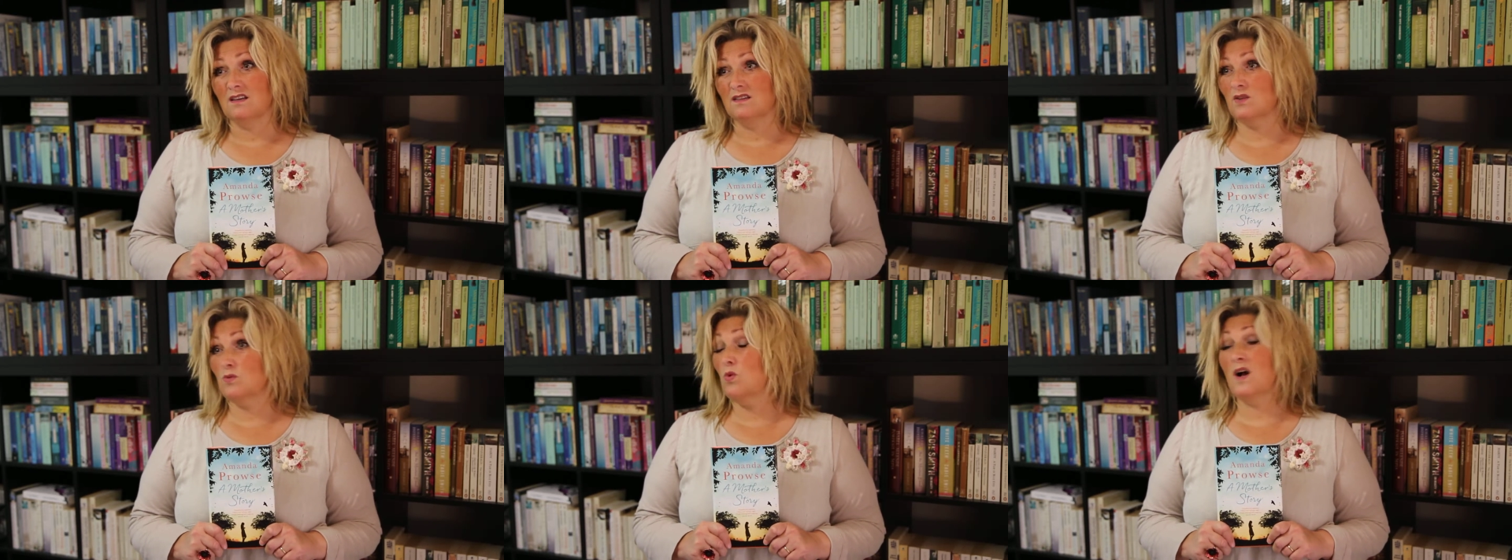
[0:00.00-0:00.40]

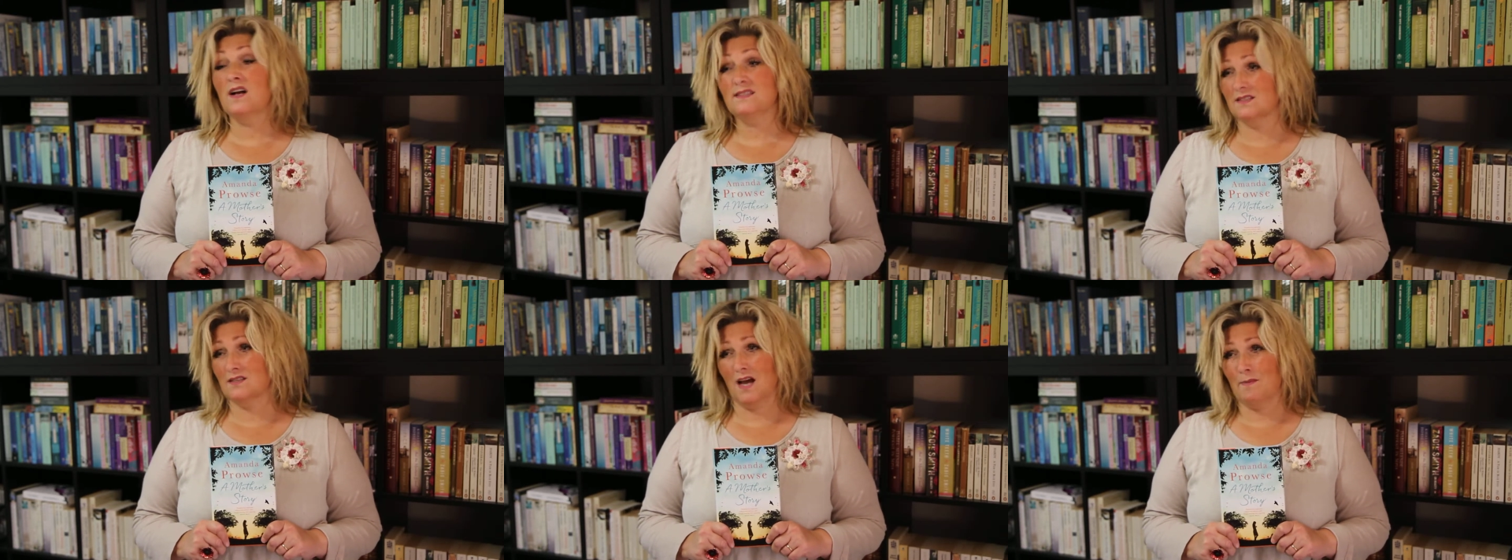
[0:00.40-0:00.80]
The
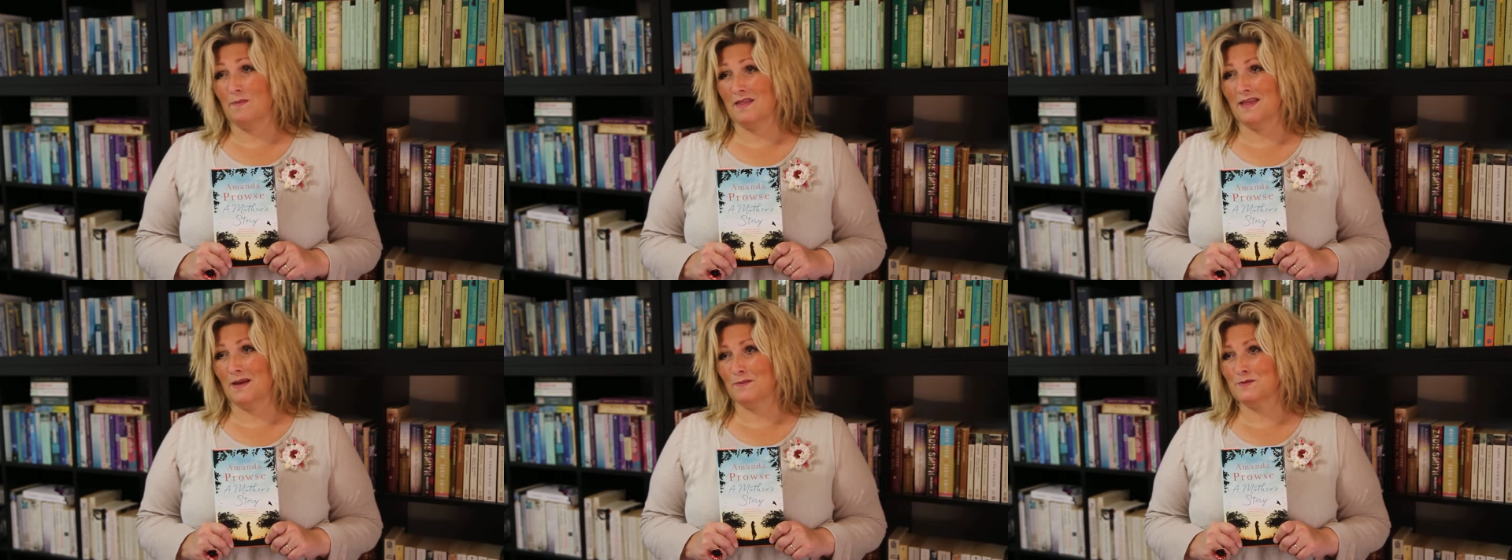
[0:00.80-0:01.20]
worst time, I
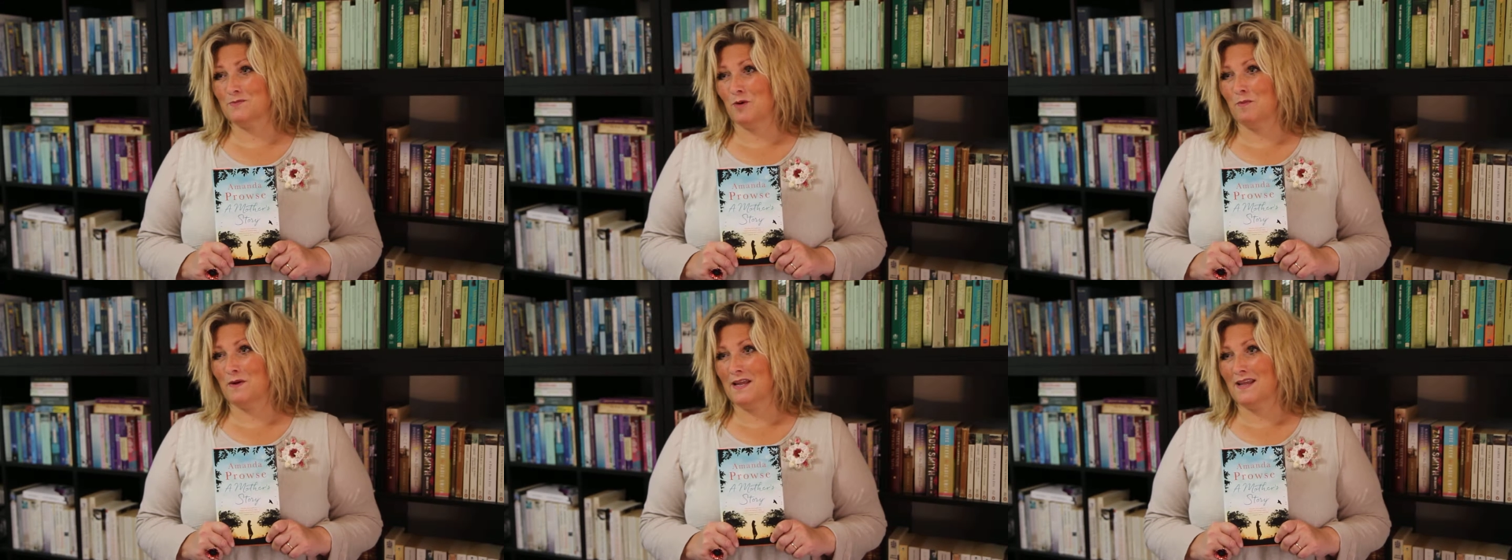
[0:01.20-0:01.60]
think, was
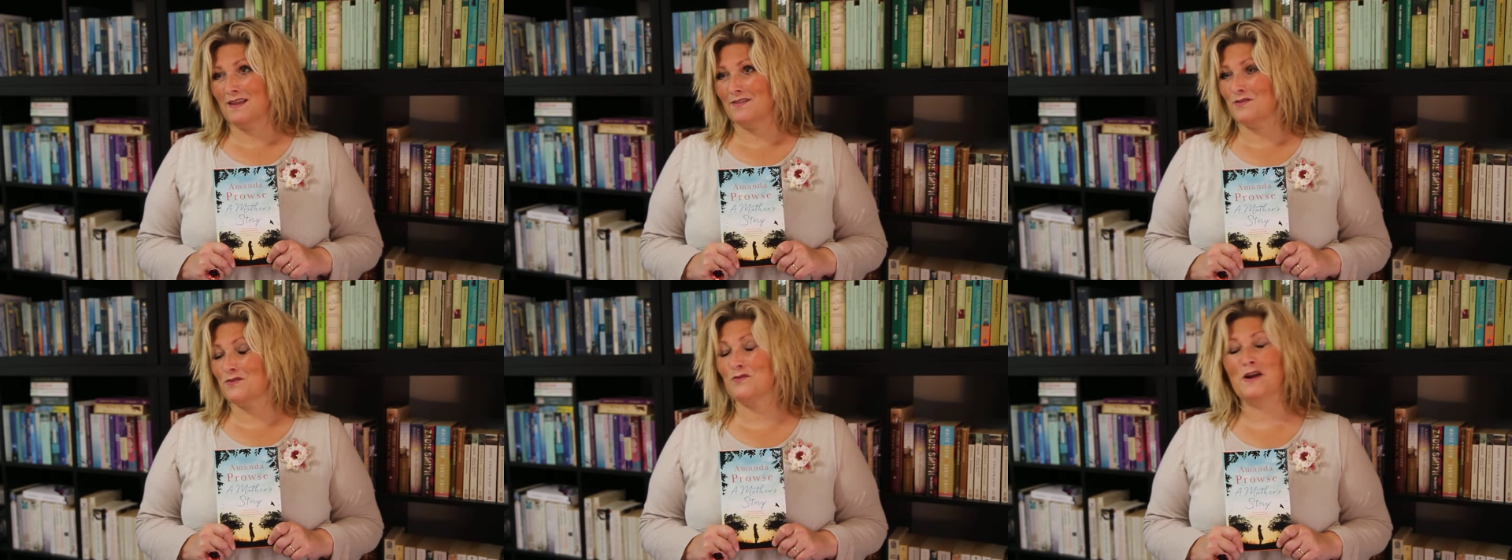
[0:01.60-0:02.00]
probably
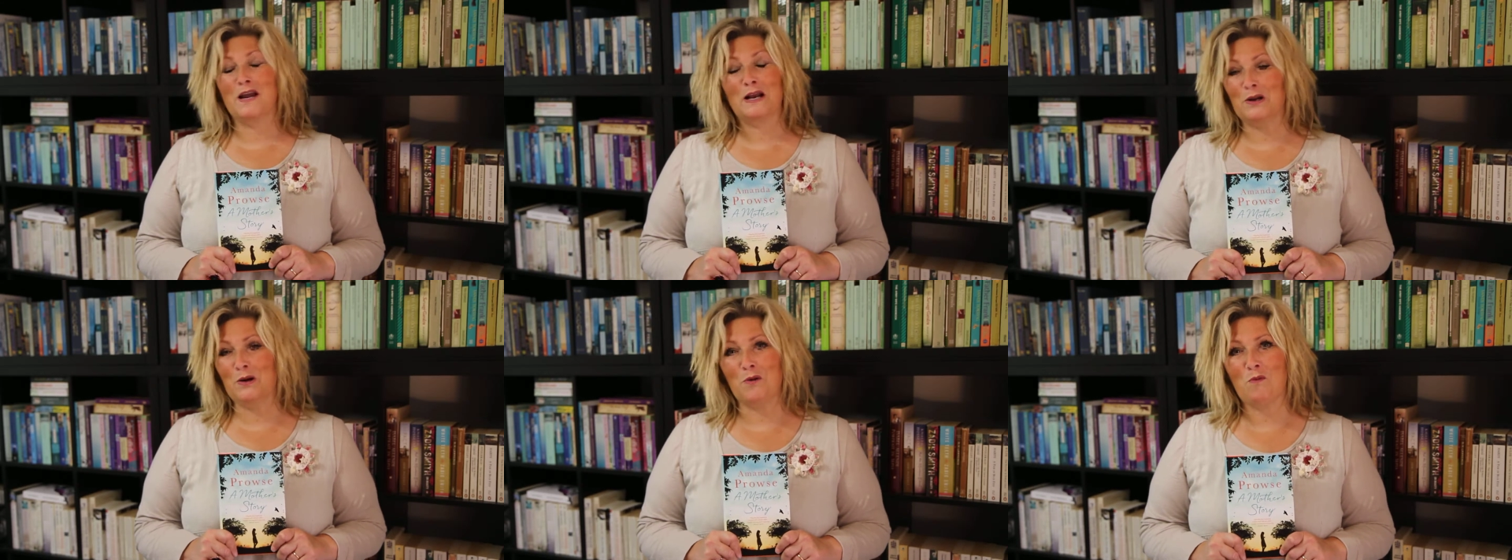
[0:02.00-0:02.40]
3
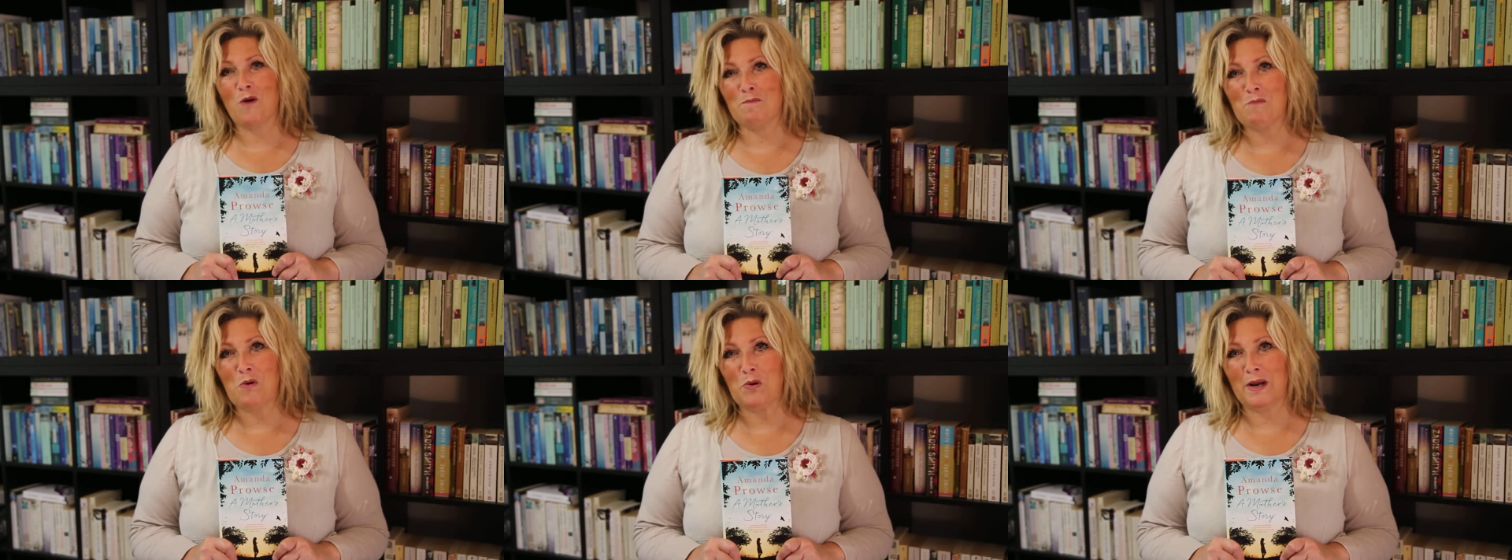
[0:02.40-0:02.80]
o'clock
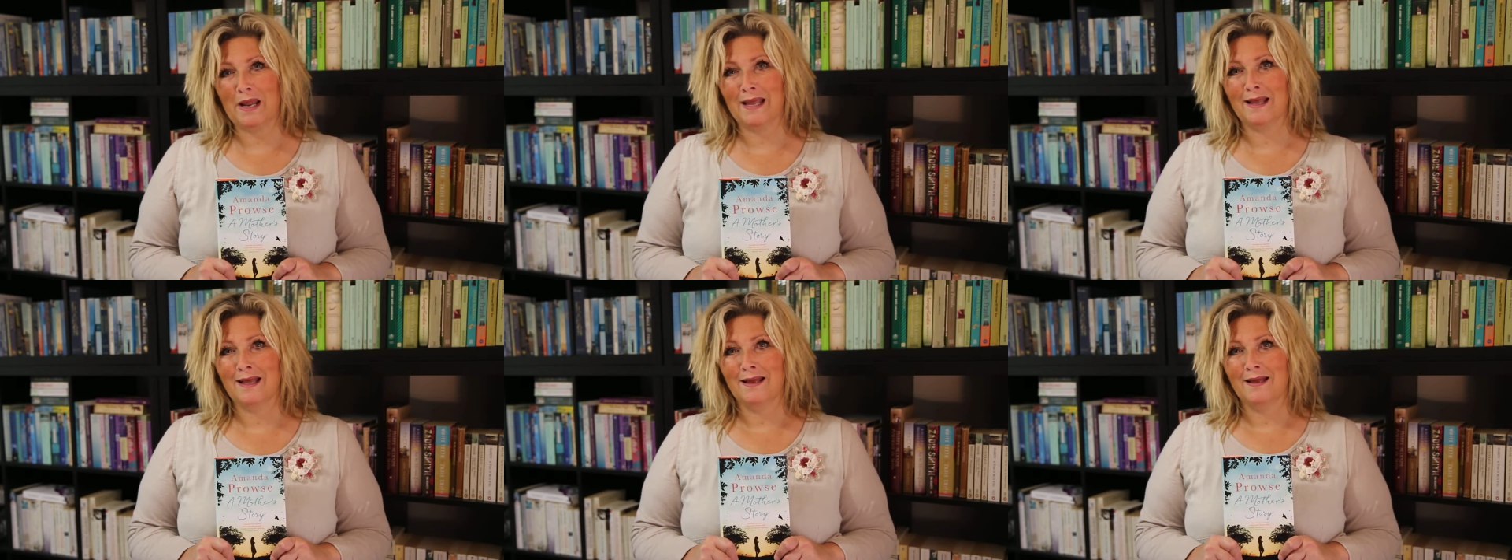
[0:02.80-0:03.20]
one morning,